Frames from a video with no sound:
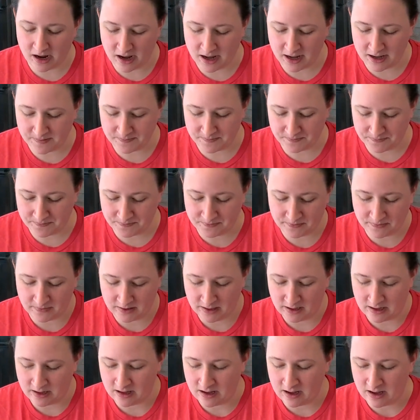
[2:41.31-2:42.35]
I'm
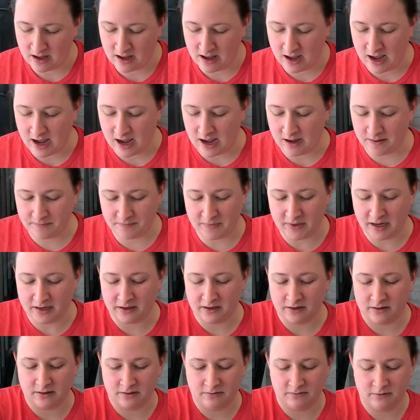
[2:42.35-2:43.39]
not
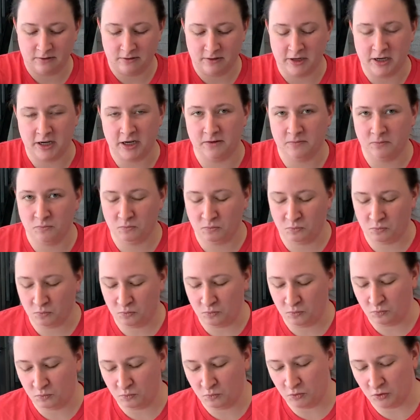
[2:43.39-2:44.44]
gonna, here,
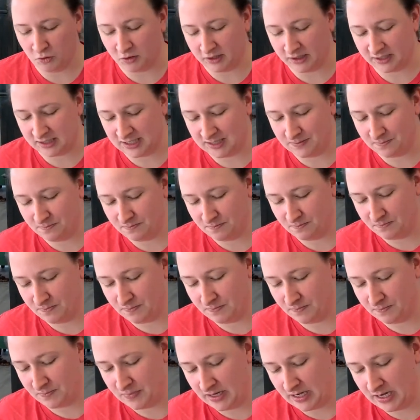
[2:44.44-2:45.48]
we'll
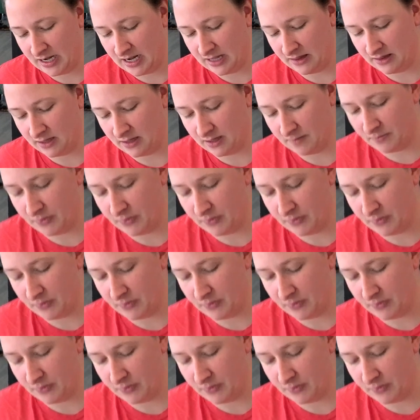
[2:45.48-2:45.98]
expedite the